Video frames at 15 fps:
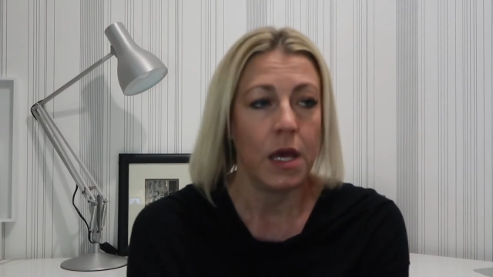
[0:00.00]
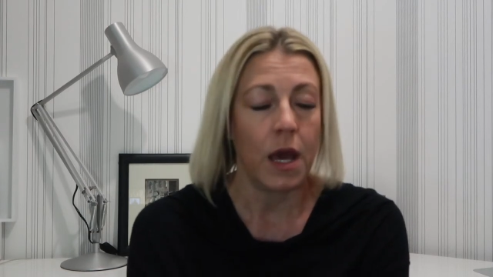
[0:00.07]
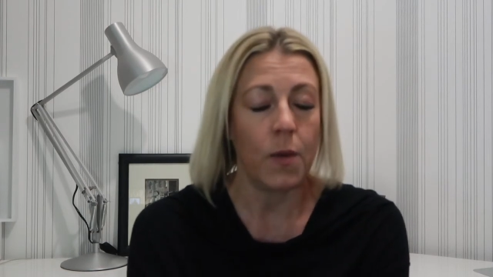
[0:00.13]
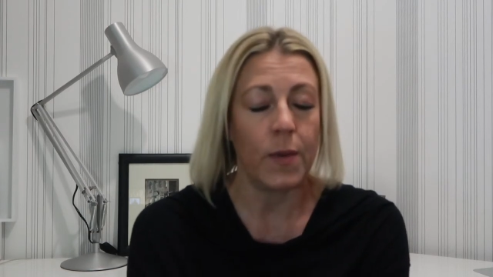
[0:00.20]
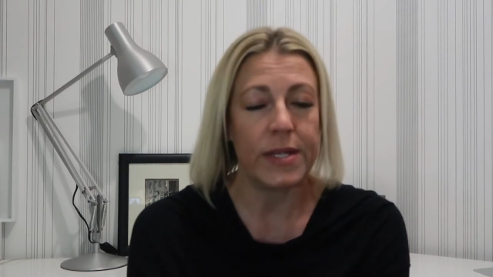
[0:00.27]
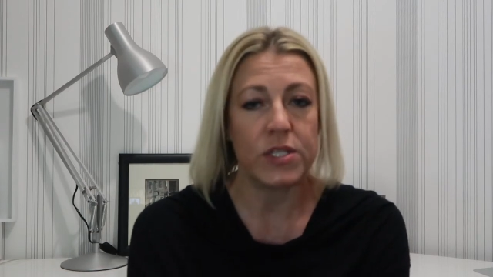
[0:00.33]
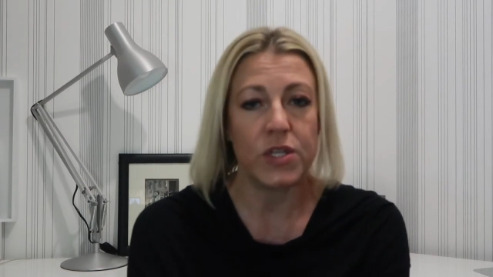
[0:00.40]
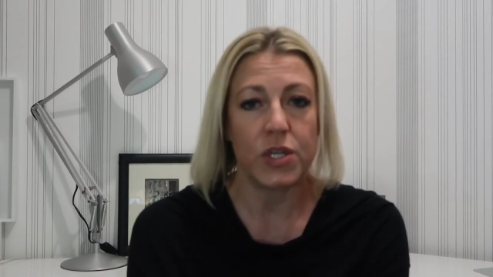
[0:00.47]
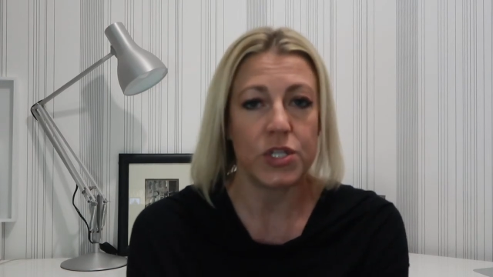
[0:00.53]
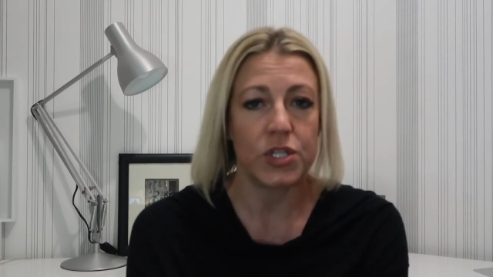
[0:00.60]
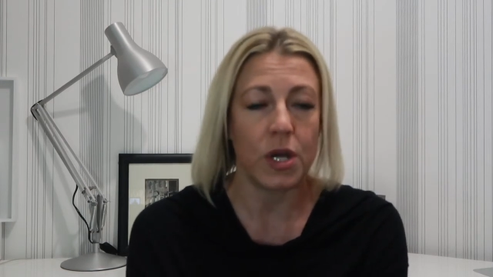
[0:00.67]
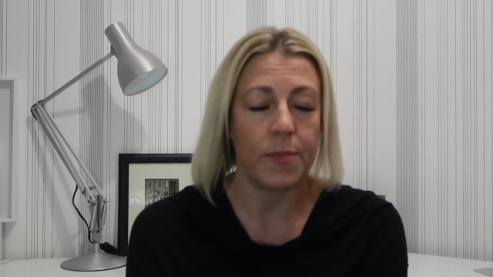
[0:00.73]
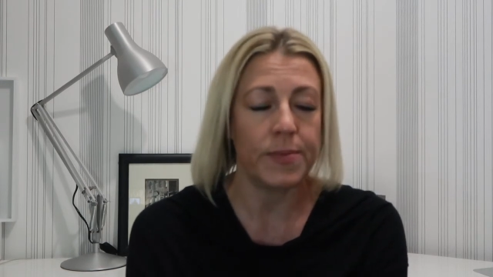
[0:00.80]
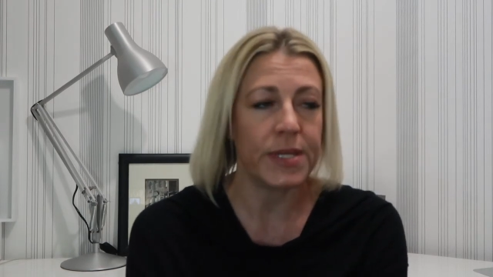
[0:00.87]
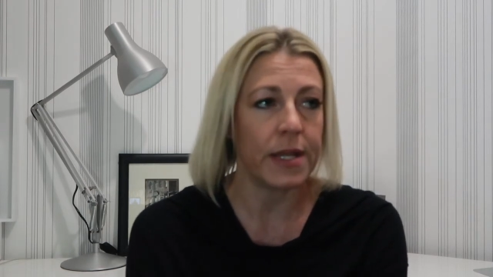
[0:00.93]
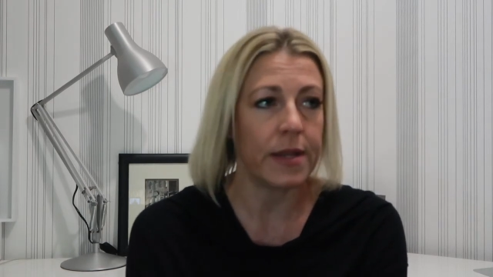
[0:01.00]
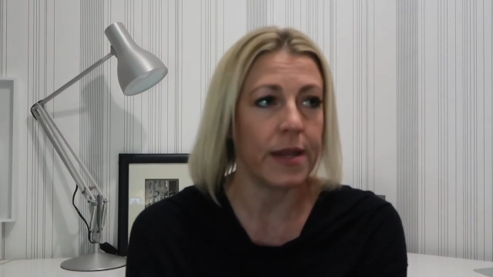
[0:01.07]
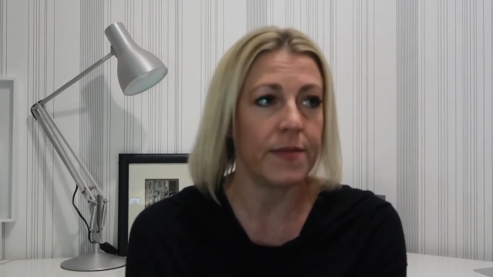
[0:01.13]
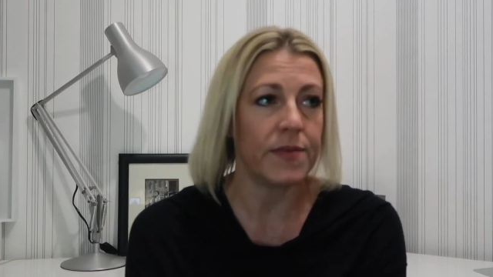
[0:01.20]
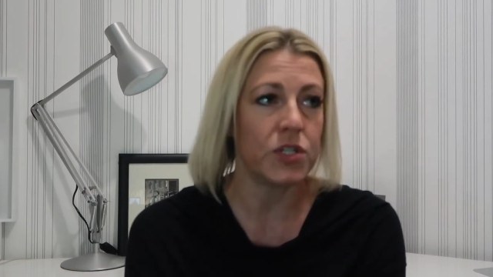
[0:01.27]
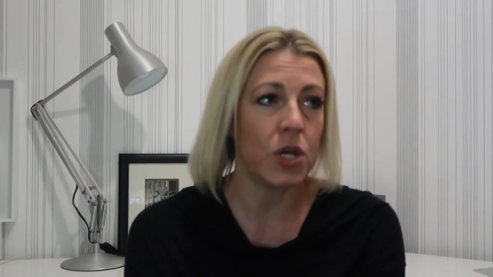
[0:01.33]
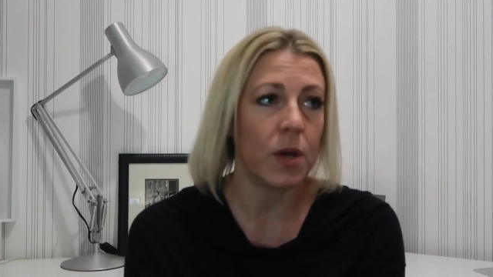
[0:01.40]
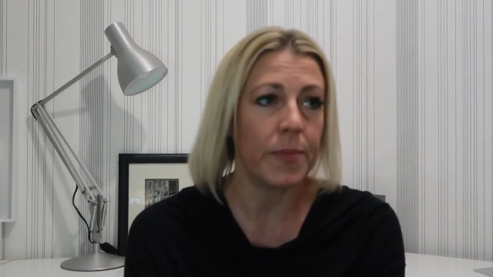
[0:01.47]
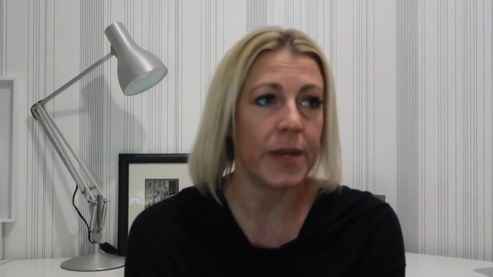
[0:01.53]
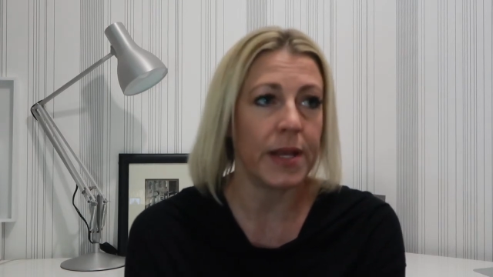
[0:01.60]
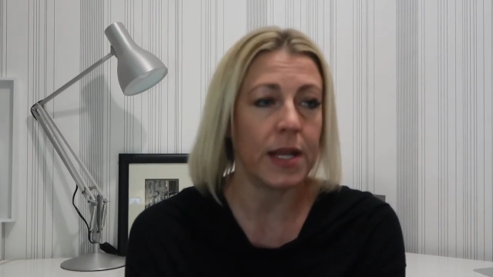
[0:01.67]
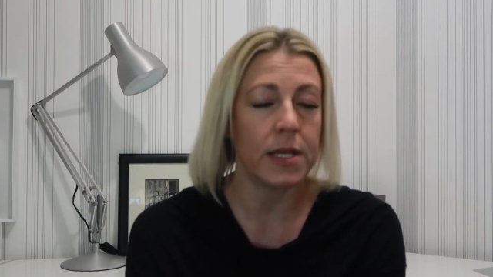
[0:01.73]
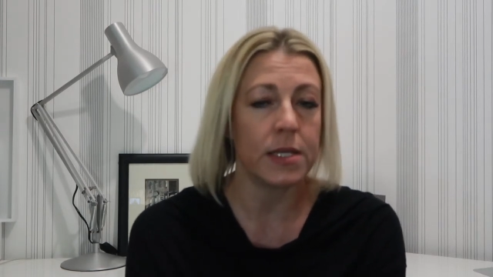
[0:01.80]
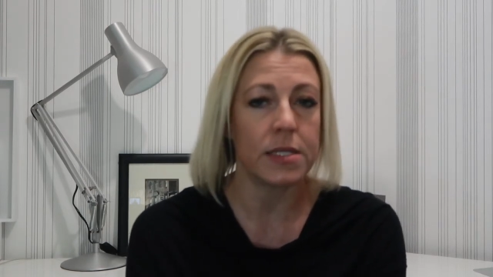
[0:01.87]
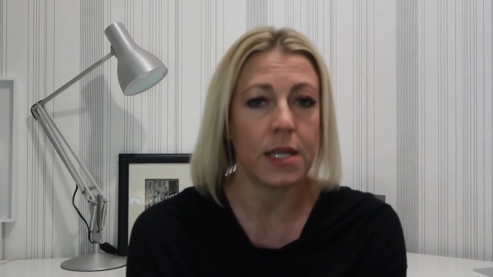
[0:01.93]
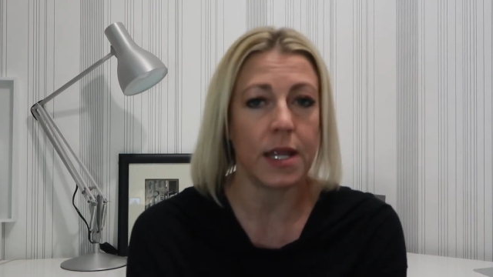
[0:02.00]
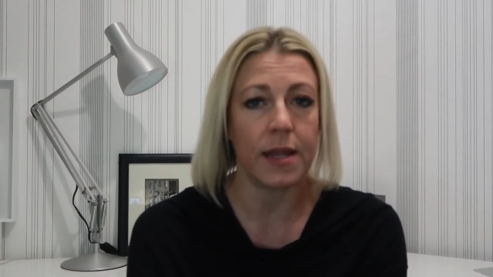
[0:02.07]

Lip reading: I went to the shops, I didn't have a shopping list,